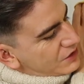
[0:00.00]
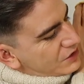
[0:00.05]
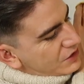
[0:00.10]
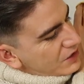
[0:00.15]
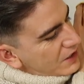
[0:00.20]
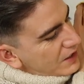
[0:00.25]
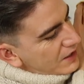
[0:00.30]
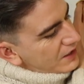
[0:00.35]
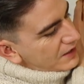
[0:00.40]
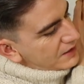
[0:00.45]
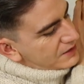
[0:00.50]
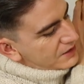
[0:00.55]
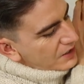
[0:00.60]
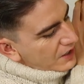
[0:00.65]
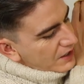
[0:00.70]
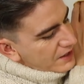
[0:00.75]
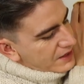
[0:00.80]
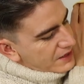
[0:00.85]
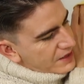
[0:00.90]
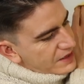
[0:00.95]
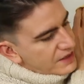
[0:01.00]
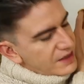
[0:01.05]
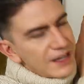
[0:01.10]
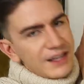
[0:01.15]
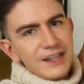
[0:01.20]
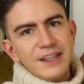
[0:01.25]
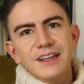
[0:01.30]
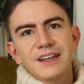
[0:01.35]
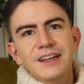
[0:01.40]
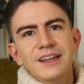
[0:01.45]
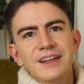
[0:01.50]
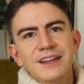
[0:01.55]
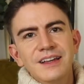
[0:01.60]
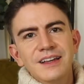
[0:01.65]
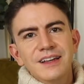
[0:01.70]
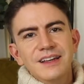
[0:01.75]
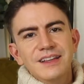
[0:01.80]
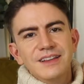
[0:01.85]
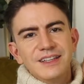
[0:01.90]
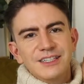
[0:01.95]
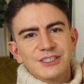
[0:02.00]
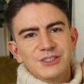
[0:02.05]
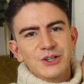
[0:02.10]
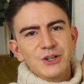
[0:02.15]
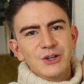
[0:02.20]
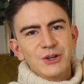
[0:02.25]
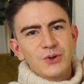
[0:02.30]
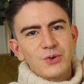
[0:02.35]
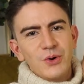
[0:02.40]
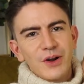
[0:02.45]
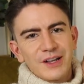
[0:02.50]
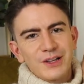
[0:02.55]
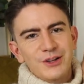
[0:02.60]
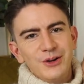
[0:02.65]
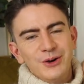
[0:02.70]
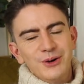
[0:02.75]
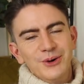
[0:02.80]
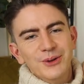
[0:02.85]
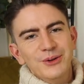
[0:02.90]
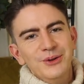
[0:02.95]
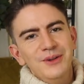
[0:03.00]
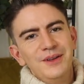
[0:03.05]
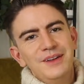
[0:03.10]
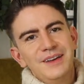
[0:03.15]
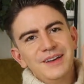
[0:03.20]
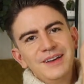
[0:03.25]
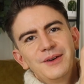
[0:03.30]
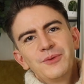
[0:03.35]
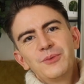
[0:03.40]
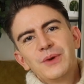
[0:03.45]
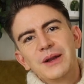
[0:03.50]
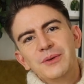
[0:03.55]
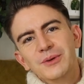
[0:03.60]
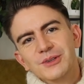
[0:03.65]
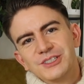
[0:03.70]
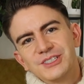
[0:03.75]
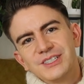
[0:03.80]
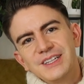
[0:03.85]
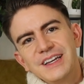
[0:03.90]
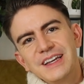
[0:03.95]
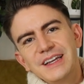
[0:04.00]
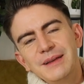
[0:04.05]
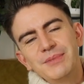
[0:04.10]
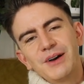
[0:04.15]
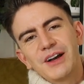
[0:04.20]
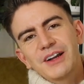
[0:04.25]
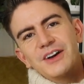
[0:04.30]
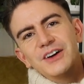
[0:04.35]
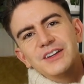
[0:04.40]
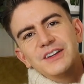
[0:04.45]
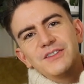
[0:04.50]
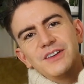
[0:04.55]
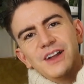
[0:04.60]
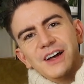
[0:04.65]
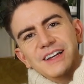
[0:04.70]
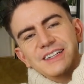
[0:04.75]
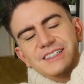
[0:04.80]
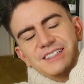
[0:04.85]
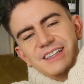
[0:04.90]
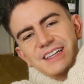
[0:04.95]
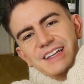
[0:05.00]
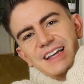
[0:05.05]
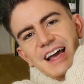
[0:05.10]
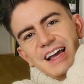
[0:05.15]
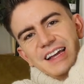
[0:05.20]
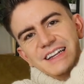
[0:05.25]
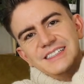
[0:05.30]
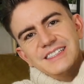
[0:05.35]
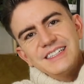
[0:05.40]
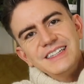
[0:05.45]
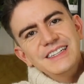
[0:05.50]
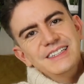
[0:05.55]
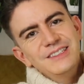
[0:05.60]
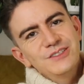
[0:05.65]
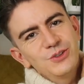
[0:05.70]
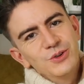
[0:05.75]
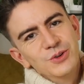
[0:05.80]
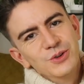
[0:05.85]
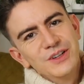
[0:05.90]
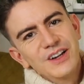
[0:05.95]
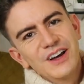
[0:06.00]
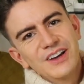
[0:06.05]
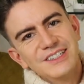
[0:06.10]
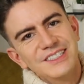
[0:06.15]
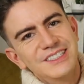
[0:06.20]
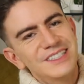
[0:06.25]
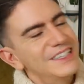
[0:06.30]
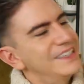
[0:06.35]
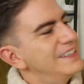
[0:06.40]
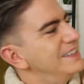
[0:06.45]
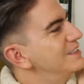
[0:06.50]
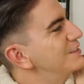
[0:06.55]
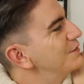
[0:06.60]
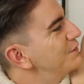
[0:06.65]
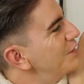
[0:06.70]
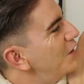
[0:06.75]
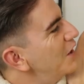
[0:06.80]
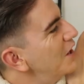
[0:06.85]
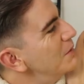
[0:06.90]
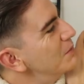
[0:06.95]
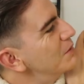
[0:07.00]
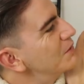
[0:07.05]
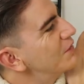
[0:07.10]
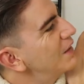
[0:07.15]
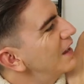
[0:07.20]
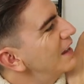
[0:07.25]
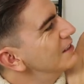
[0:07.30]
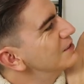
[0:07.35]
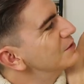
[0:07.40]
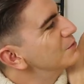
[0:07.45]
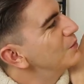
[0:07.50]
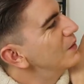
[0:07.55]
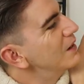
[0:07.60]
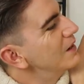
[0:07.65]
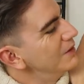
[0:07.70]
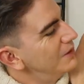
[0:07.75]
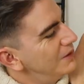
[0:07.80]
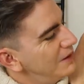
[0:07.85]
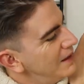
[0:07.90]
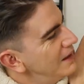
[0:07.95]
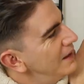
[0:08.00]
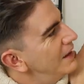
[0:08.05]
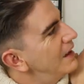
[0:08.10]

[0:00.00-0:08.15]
shirt, I think this could look quite cool. We will see. But I kind of liked the 80s or 90s vibe of that as well.